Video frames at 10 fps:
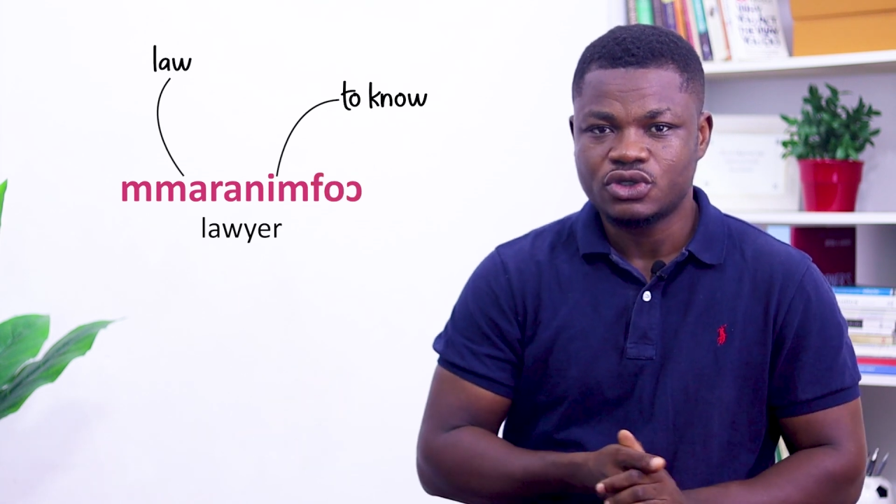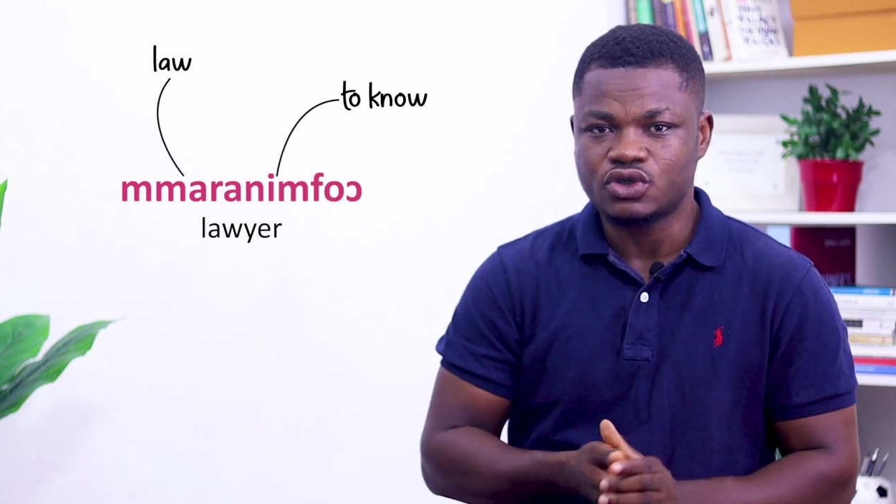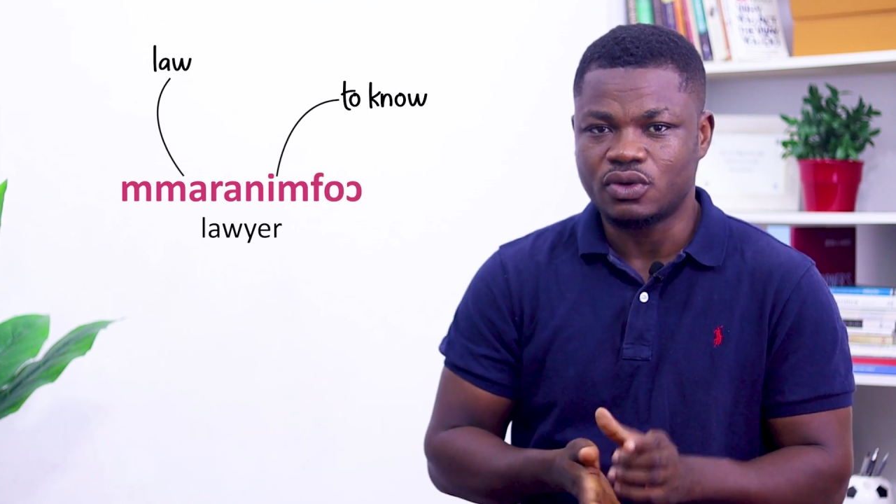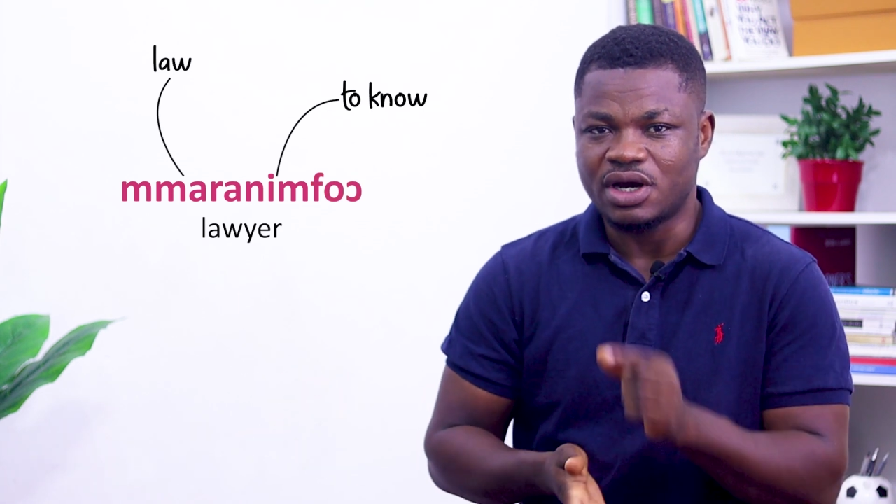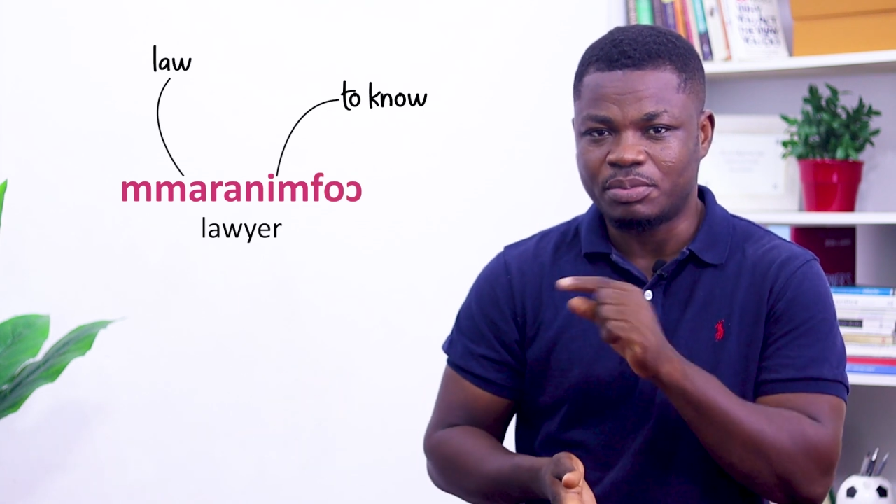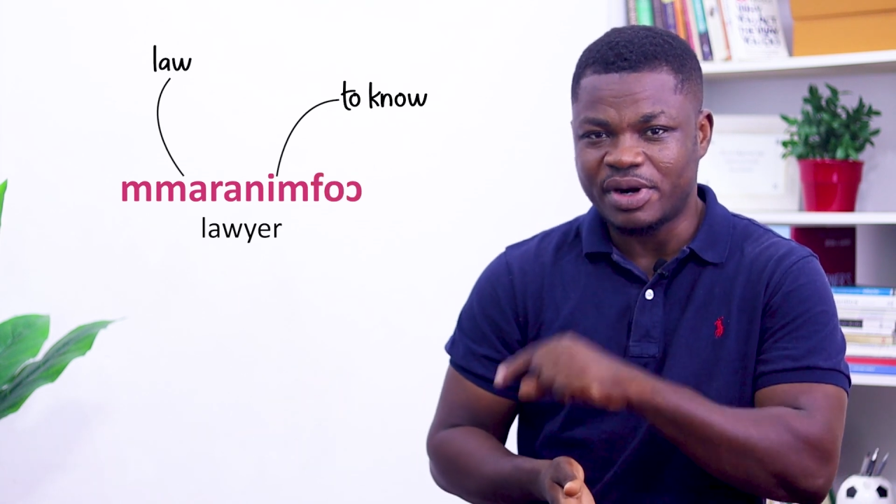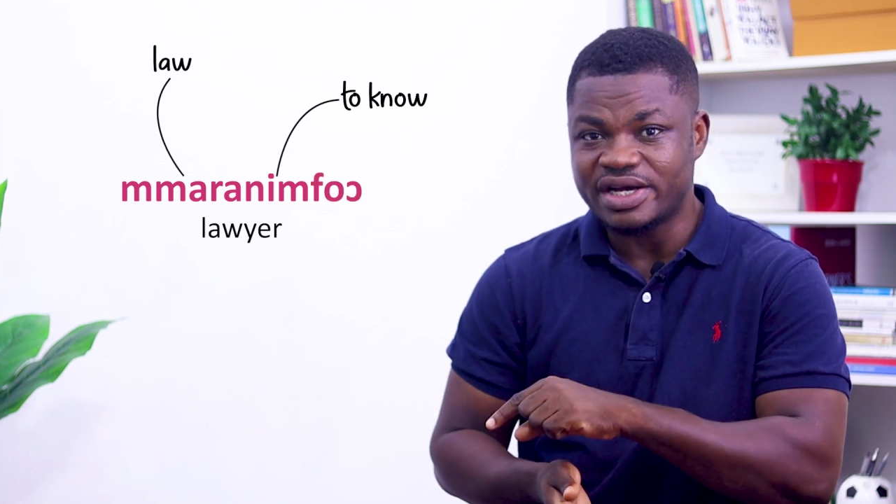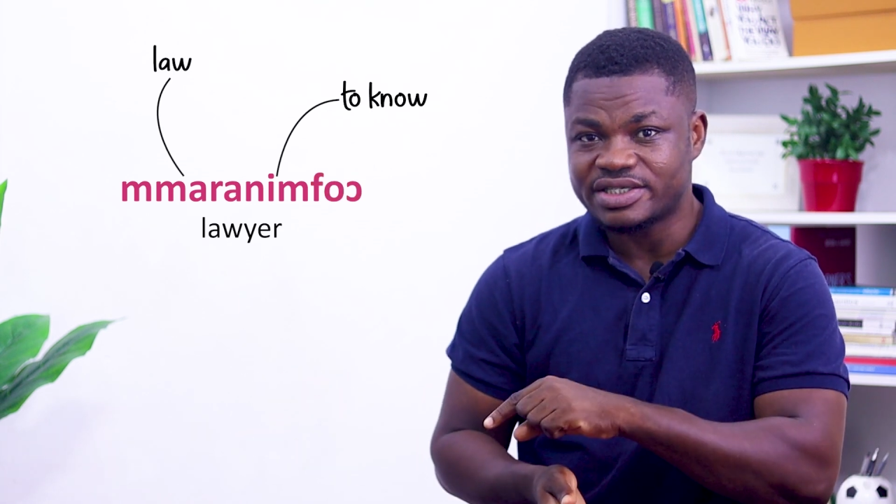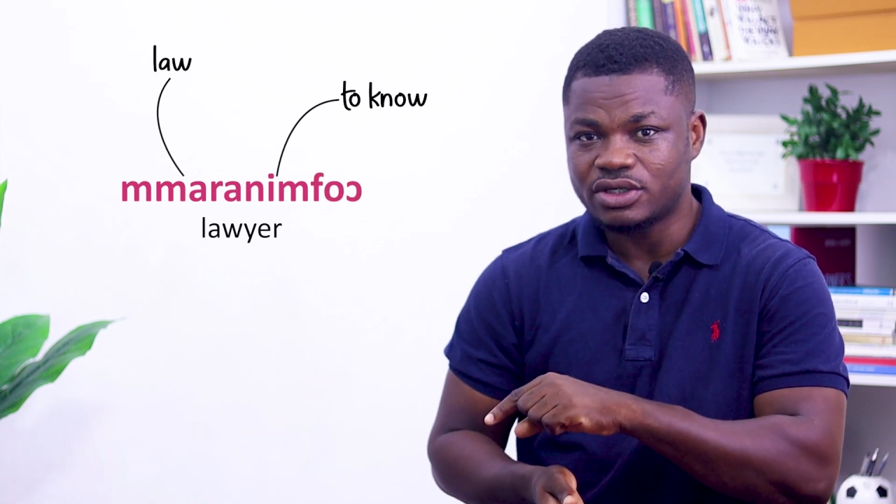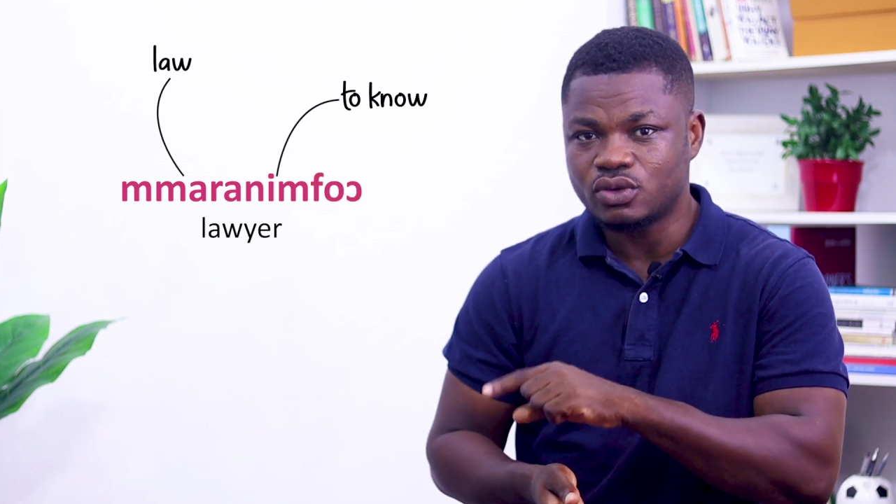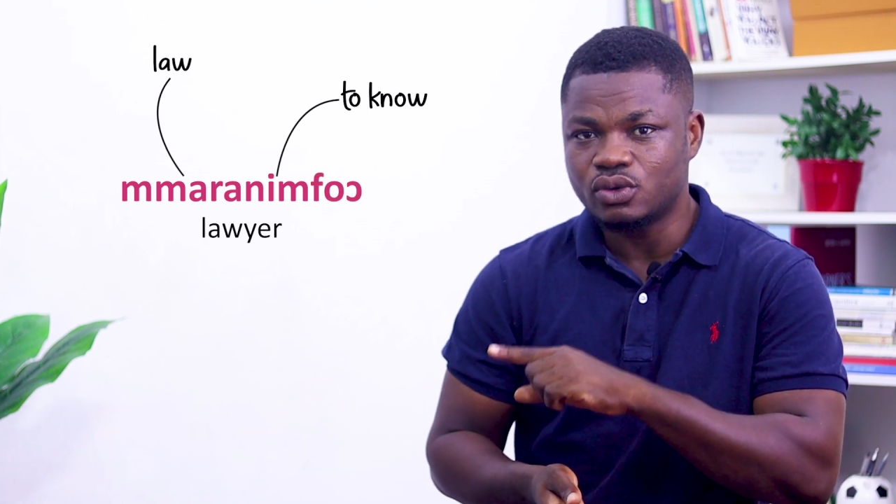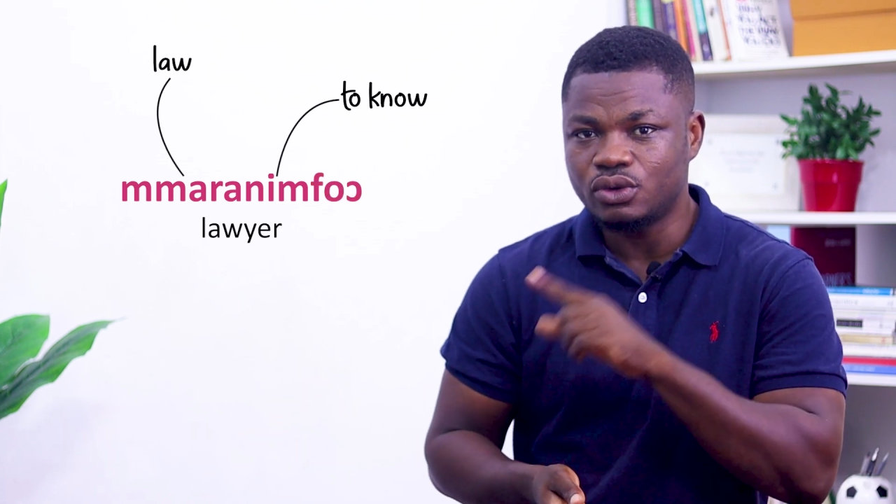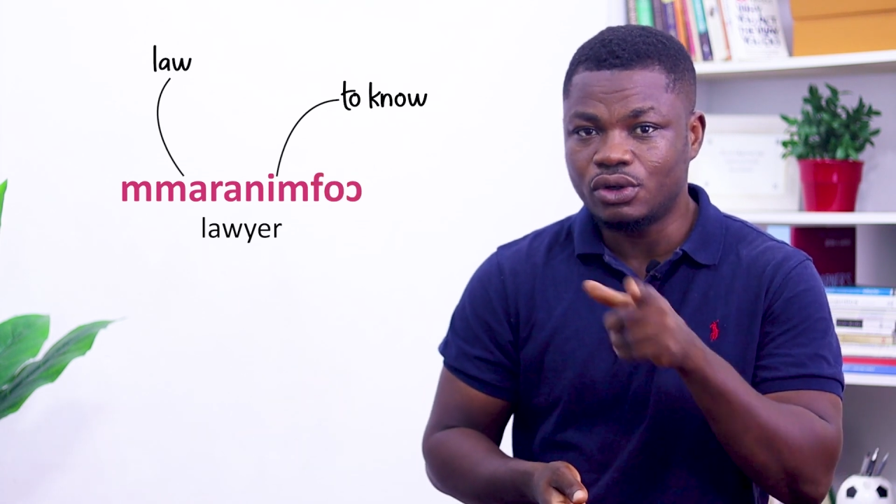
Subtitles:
So a person who